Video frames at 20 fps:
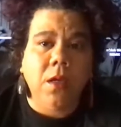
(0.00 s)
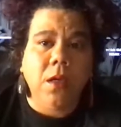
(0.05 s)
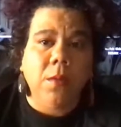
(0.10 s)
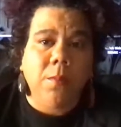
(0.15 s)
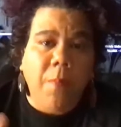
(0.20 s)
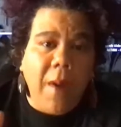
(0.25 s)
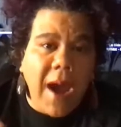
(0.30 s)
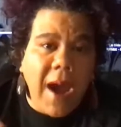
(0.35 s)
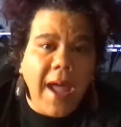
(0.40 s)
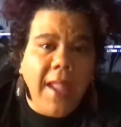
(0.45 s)

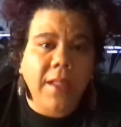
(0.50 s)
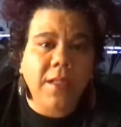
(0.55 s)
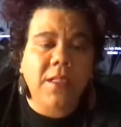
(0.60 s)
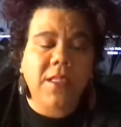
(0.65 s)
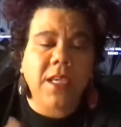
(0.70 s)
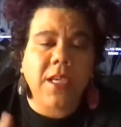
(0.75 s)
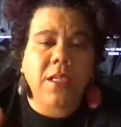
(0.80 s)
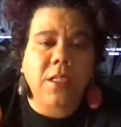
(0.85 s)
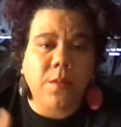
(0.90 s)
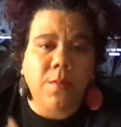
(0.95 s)

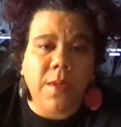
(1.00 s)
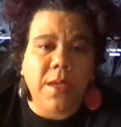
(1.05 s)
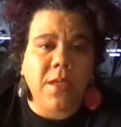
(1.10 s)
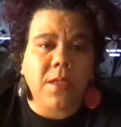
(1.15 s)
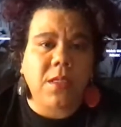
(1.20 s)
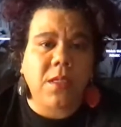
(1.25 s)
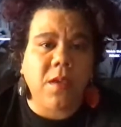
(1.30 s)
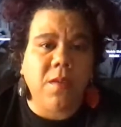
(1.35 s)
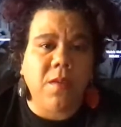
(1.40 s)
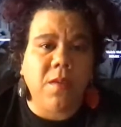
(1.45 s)
politics
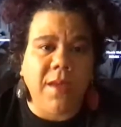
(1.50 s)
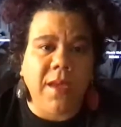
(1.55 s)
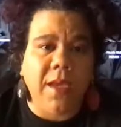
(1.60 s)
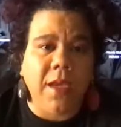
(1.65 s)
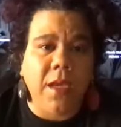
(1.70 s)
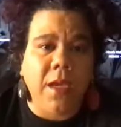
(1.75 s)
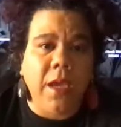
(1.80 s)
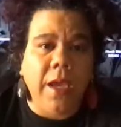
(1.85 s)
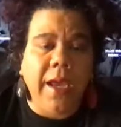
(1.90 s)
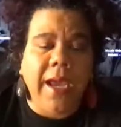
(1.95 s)
means to
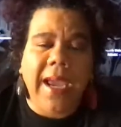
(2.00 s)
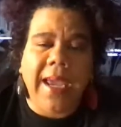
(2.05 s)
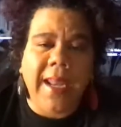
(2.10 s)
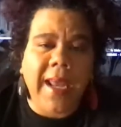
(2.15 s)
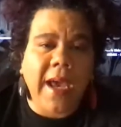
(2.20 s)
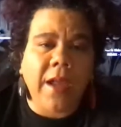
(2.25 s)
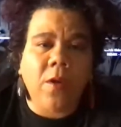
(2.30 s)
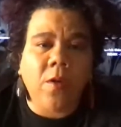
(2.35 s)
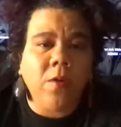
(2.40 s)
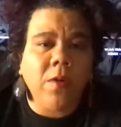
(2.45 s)
me. And
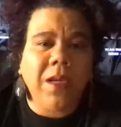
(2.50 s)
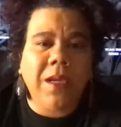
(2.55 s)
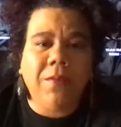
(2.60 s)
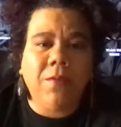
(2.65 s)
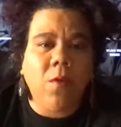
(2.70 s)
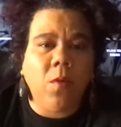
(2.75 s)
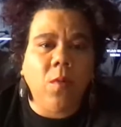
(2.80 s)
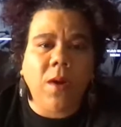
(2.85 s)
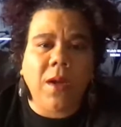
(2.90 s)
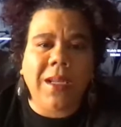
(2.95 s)
I don't
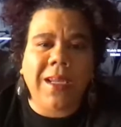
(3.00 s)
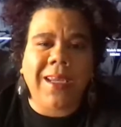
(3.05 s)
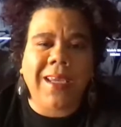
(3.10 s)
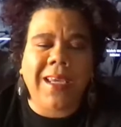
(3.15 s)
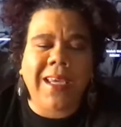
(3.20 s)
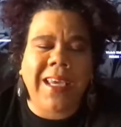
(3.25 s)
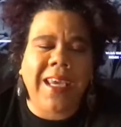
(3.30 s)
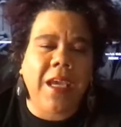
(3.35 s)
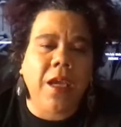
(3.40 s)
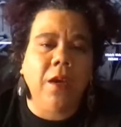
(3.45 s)
even want to
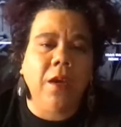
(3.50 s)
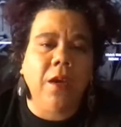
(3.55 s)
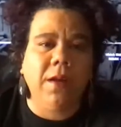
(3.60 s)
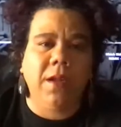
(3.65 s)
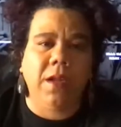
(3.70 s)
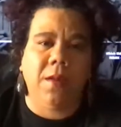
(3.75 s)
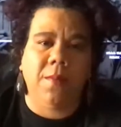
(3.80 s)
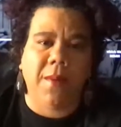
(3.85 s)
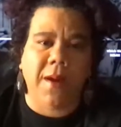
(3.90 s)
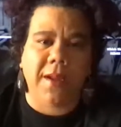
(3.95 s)
hear
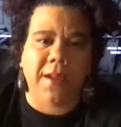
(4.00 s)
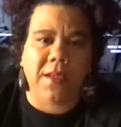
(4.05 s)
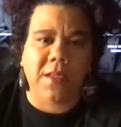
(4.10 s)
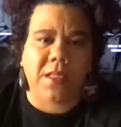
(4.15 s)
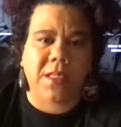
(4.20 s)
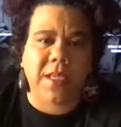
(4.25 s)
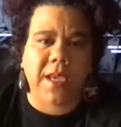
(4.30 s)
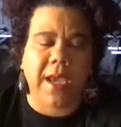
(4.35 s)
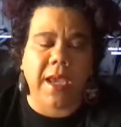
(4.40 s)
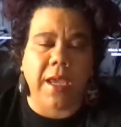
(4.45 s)
anybody
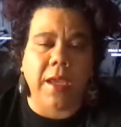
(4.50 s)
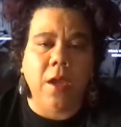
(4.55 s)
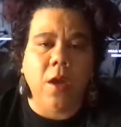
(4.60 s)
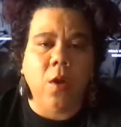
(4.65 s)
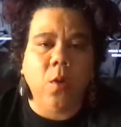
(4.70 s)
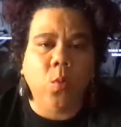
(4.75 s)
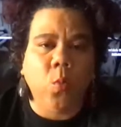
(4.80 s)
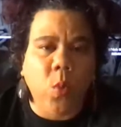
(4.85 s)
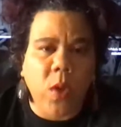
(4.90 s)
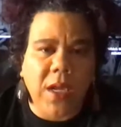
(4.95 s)
say
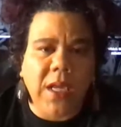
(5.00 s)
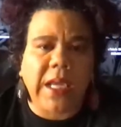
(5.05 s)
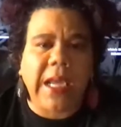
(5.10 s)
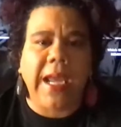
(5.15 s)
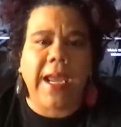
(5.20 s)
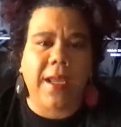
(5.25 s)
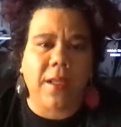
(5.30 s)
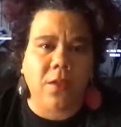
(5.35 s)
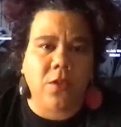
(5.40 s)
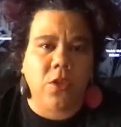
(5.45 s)
we
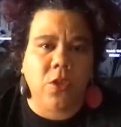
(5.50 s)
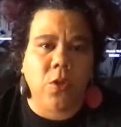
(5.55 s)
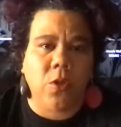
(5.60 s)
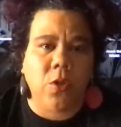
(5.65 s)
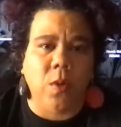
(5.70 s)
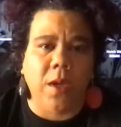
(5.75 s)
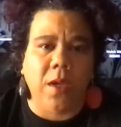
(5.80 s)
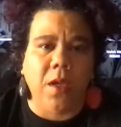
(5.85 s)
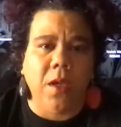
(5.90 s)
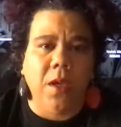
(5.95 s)
can't do
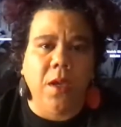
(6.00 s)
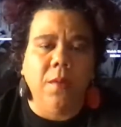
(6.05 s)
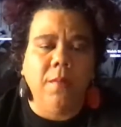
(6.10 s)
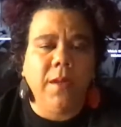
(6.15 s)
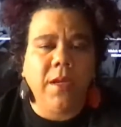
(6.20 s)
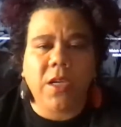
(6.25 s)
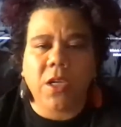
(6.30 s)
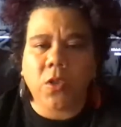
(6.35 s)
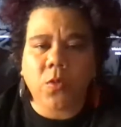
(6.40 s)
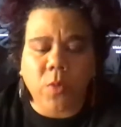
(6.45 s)
it,
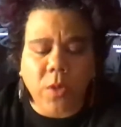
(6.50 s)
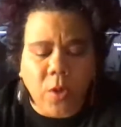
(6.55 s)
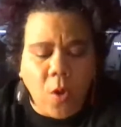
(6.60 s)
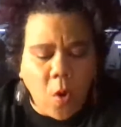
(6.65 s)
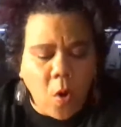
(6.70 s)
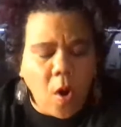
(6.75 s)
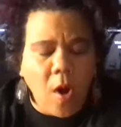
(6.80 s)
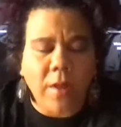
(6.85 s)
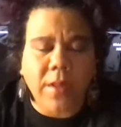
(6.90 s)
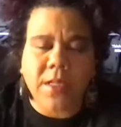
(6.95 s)
because with
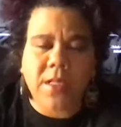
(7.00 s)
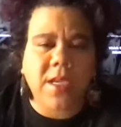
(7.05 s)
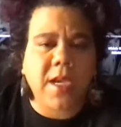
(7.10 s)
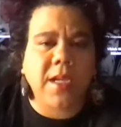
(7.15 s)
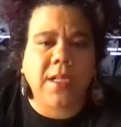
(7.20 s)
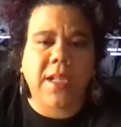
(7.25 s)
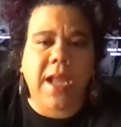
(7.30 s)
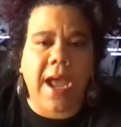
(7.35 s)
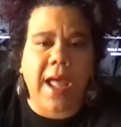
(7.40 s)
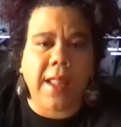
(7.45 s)
all the
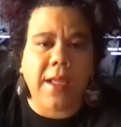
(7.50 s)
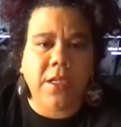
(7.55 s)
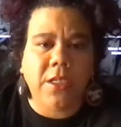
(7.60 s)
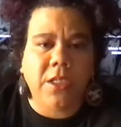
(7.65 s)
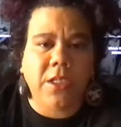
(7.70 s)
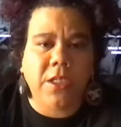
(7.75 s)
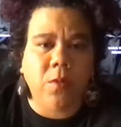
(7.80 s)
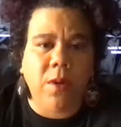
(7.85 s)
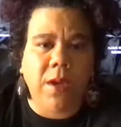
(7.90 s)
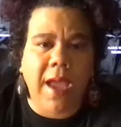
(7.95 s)

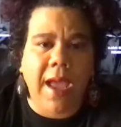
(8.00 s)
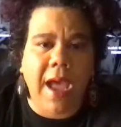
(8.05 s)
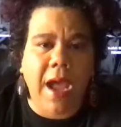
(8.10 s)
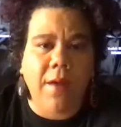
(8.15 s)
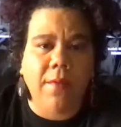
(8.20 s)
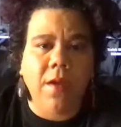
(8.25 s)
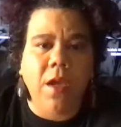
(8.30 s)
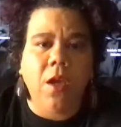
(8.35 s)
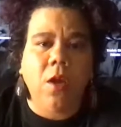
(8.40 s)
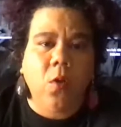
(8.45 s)
technology we
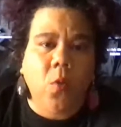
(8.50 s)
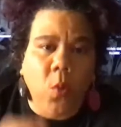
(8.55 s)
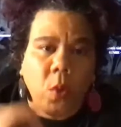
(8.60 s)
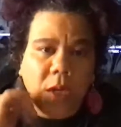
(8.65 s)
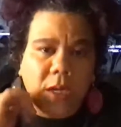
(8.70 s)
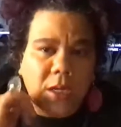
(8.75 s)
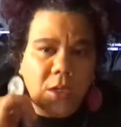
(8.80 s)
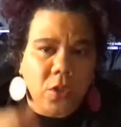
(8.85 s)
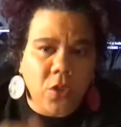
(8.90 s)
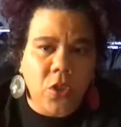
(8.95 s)
have,
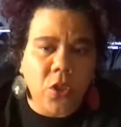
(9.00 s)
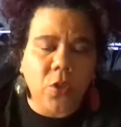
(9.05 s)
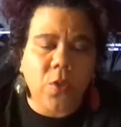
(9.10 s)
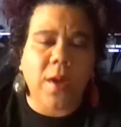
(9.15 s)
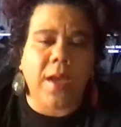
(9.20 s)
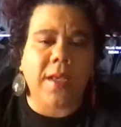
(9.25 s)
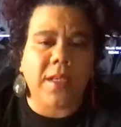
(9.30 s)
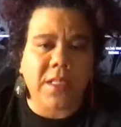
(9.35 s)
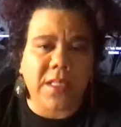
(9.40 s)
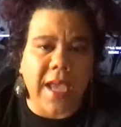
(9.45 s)
we can do
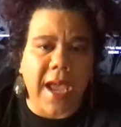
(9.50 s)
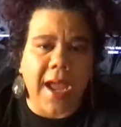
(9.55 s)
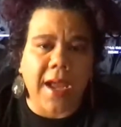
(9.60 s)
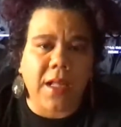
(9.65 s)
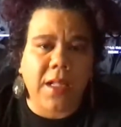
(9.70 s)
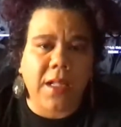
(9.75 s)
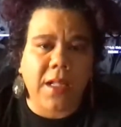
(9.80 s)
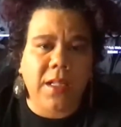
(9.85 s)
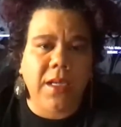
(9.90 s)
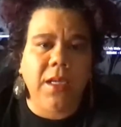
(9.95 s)

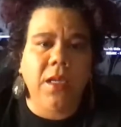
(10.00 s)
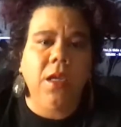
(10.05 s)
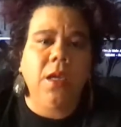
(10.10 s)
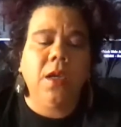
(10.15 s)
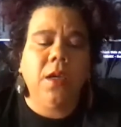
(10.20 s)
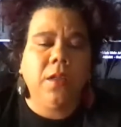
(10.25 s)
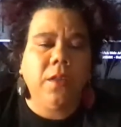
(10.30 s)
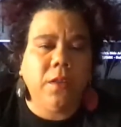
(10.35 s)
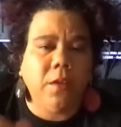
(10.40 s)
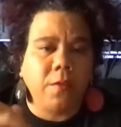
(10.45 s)
exactly
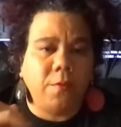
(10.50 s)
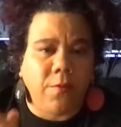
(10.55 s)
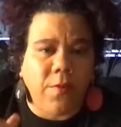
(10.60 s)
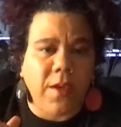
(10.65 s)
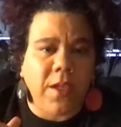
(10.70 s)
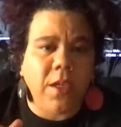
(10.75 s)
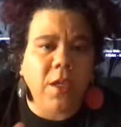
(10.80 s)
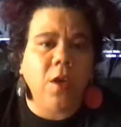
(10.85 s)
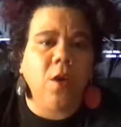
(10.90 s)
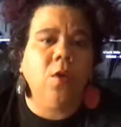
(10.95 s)
the
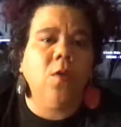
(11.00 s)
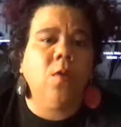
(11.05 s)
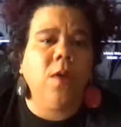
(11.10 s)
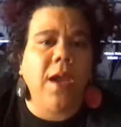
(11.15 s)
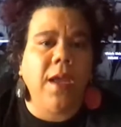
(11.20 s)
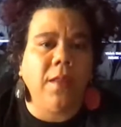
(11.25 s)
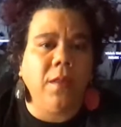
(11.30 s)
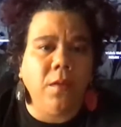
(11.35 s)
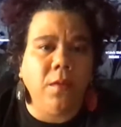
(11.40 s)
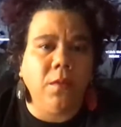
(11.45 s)
video
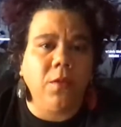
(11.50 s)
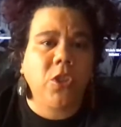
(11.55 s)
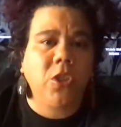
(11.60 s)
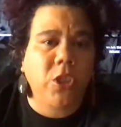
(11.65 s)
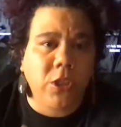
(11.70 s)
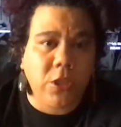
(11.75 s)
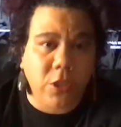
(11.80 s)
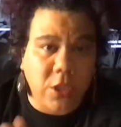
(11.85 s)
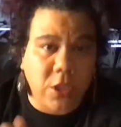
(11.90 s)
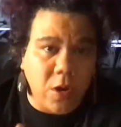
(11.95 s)
and the
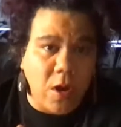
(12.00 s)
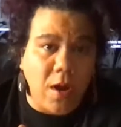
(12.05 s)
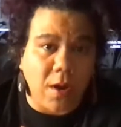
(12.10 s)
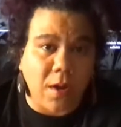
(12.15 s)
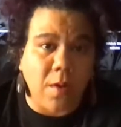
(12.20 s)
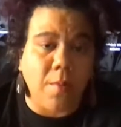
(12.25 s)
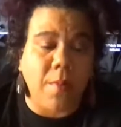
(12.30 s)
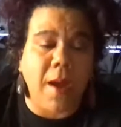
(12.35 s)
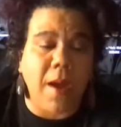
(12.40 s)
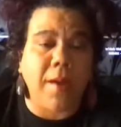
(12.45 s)
song
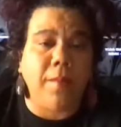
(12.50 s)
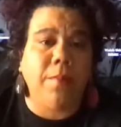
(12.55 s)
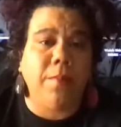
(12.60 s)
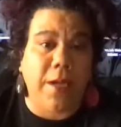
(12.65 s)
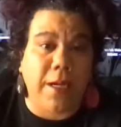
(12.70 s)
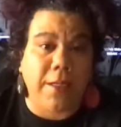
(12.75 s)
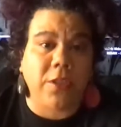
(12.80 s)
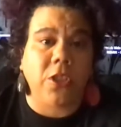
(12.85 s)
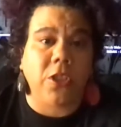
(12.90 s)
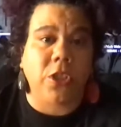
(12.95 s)
I'm
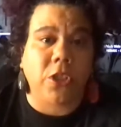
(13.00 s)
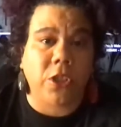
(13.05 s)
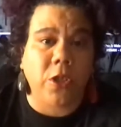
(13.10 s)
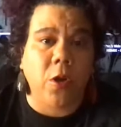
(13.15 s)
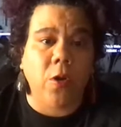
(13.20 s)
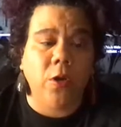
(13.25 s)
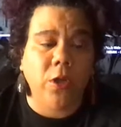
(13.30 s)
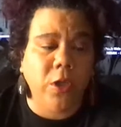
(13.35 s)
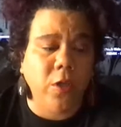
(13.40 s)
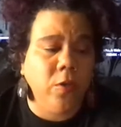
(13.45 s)
about to
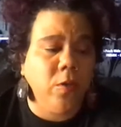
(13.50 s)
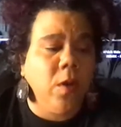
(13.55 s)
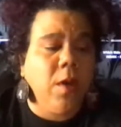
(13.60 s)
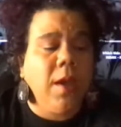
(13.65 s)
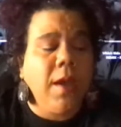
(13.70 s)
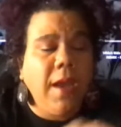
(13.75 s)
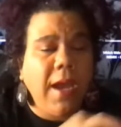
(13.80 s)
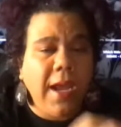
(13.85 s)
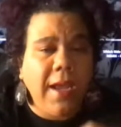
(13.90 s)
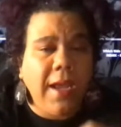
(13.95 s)
show you,
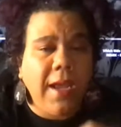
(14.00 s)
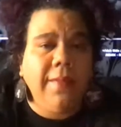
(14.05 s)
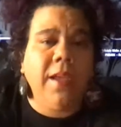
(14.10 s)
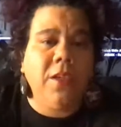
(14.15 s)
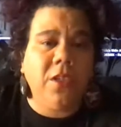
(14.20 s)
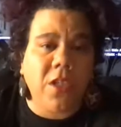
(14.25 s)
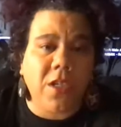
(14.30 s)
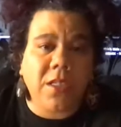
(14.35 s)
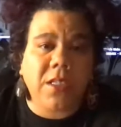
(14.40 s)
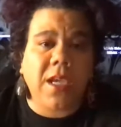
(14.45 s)
and then
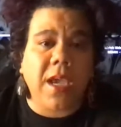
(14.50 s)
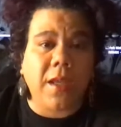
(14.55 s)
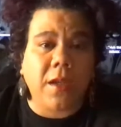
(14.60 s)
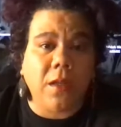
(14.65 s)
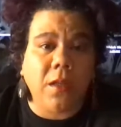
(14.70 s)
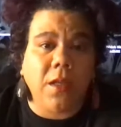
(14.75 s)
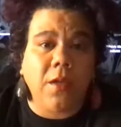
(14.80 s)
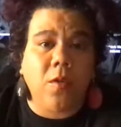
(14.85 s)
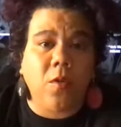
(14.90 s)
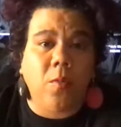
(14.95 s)
just get a
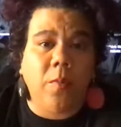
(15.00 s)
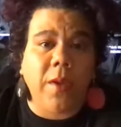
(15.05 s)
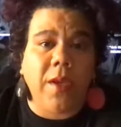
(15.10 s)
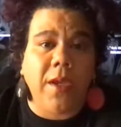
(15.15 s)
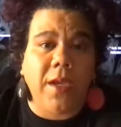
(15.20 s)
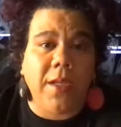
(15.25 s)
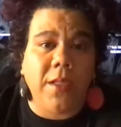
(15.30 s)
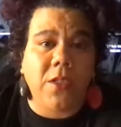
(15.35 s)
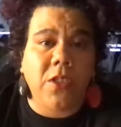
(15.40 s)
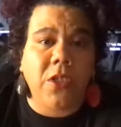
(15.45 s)
little
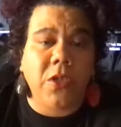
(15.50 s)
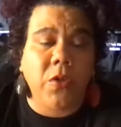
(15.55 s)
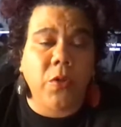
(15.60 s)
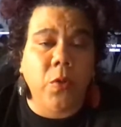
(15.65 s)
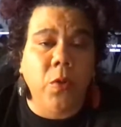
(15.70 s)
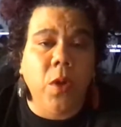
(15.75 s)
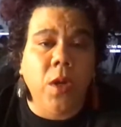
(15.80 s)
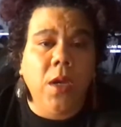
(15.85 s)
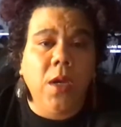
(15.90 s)
bit into